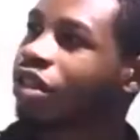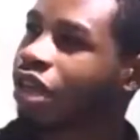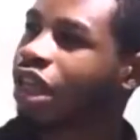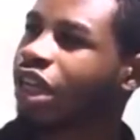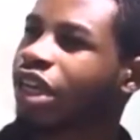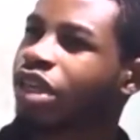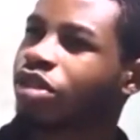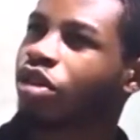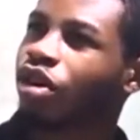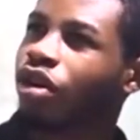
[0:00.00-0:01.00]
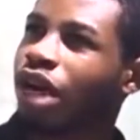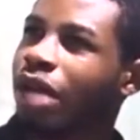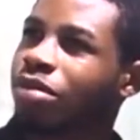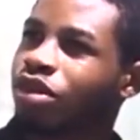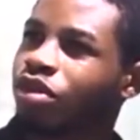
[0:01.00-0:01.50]
Okay, so
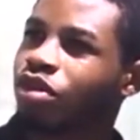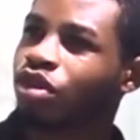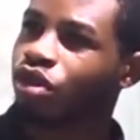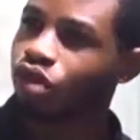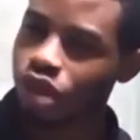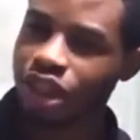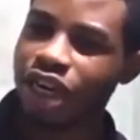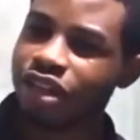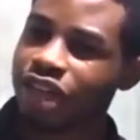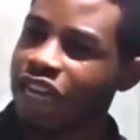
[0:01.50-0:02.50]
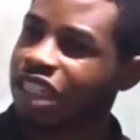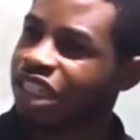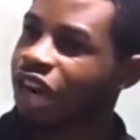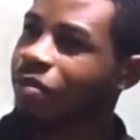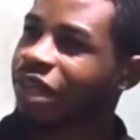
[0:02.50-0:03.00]
you chose electrical
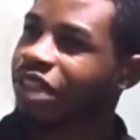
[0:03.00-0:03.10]
engineering,